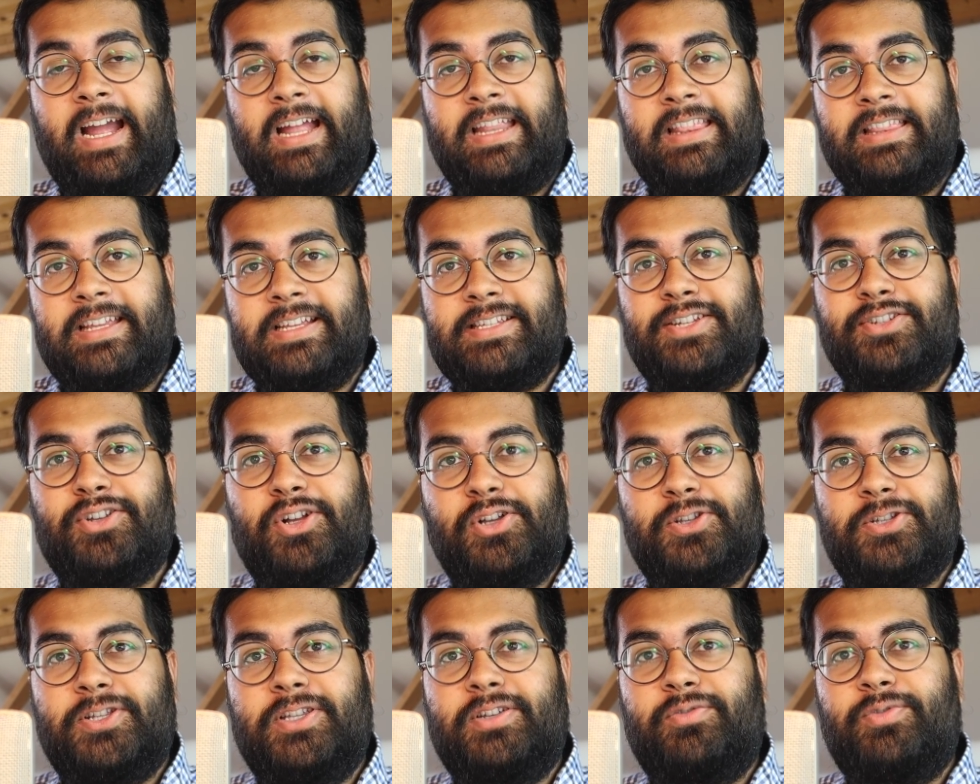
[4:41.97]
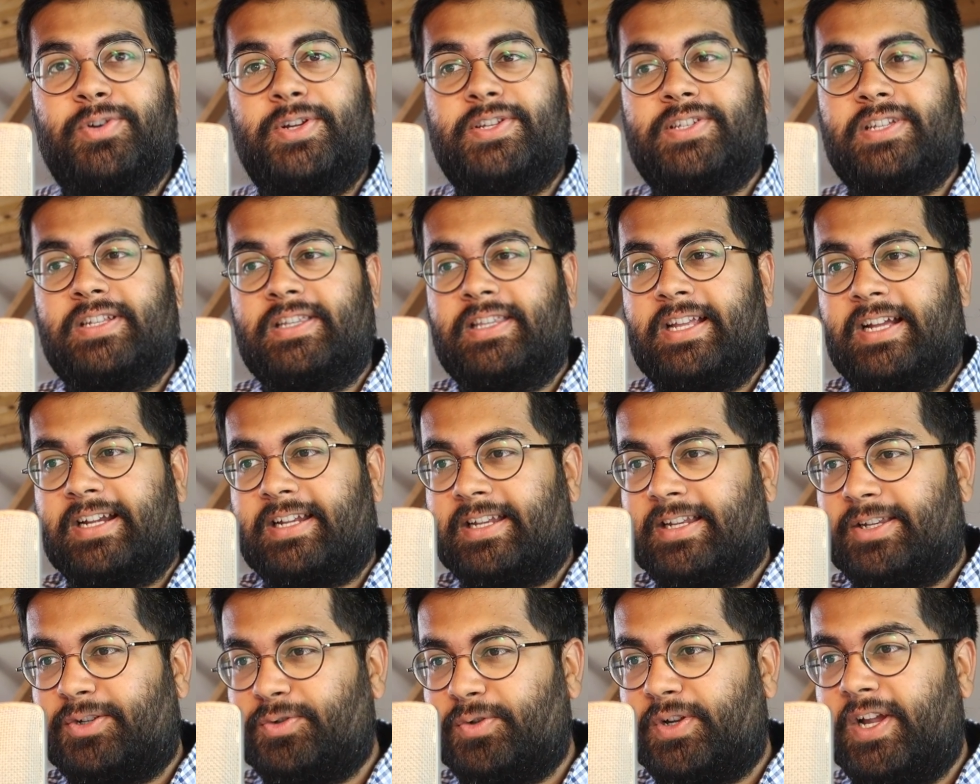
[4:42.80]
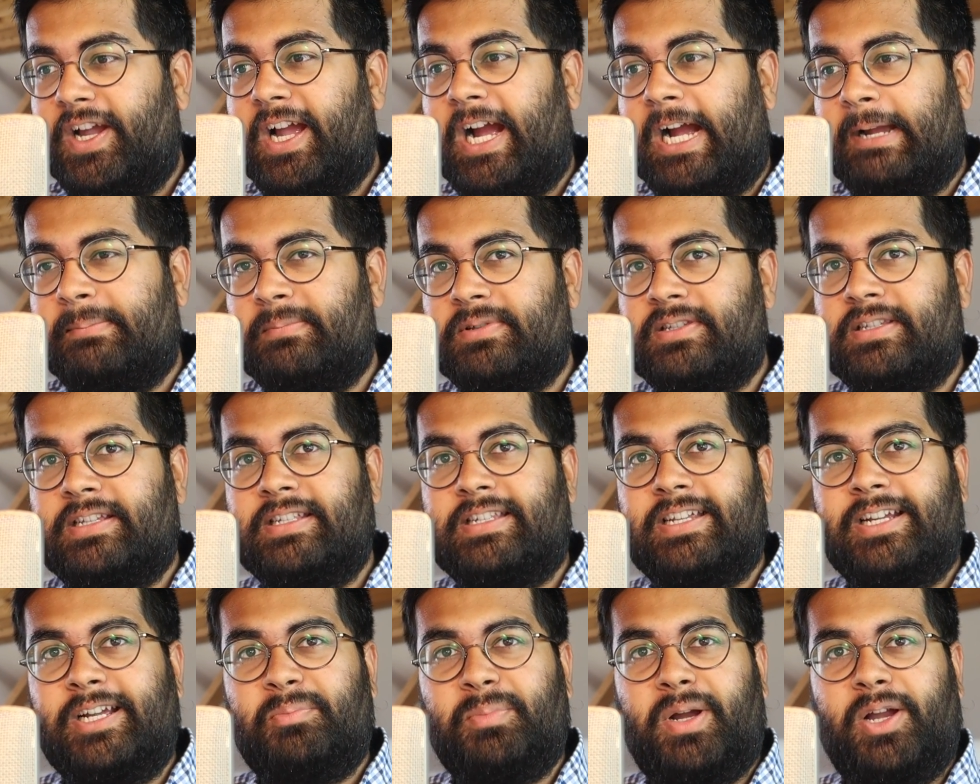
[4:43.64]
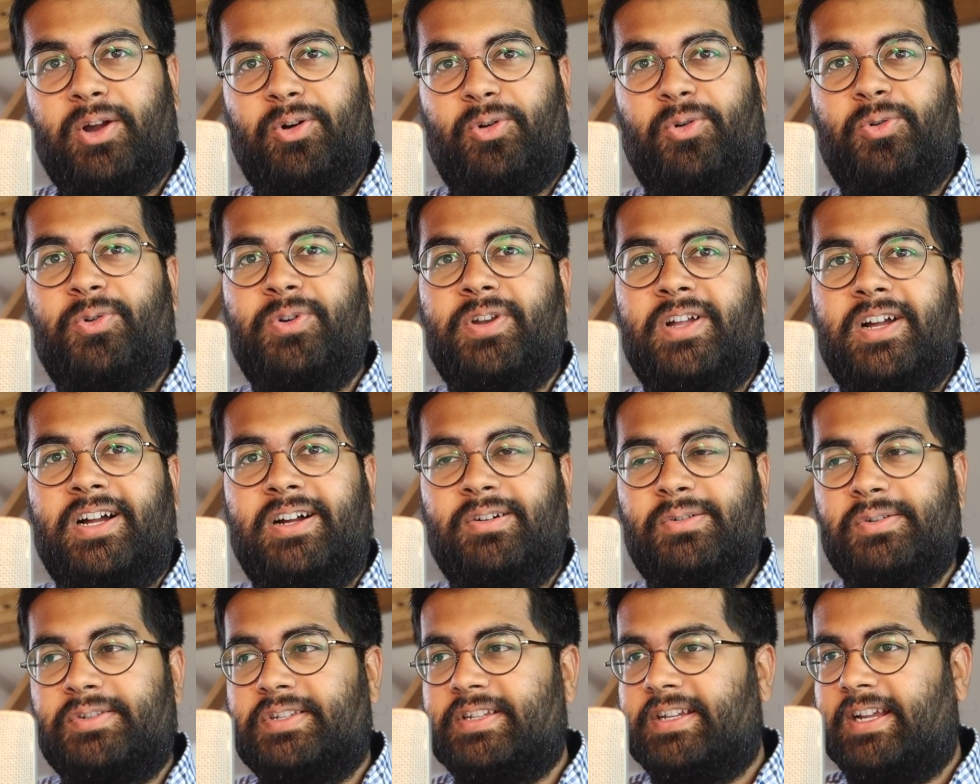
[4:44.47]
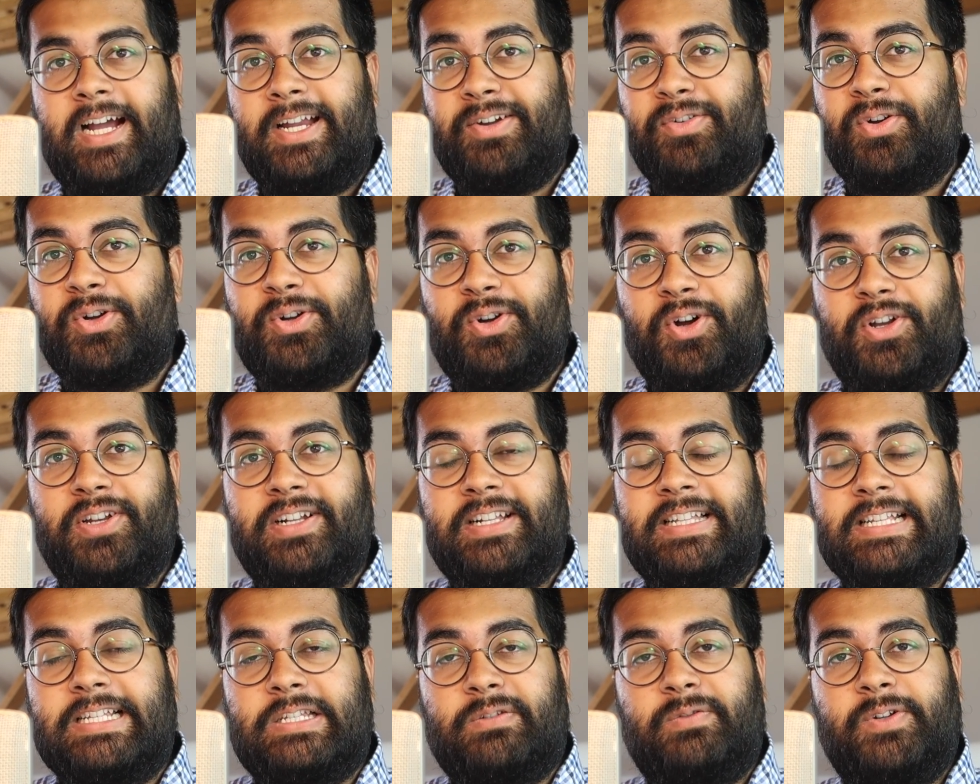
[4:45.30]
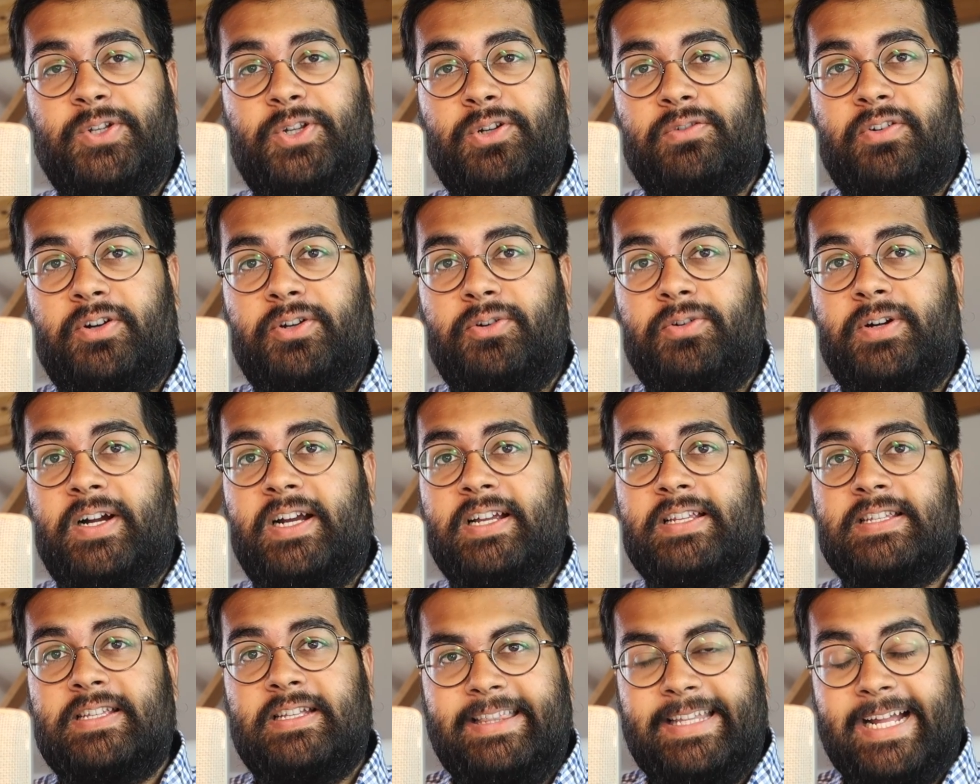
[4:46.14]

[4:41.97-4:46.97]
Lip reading: And this is also the reason that today I'm sitting in my own house and recording this video for you guys.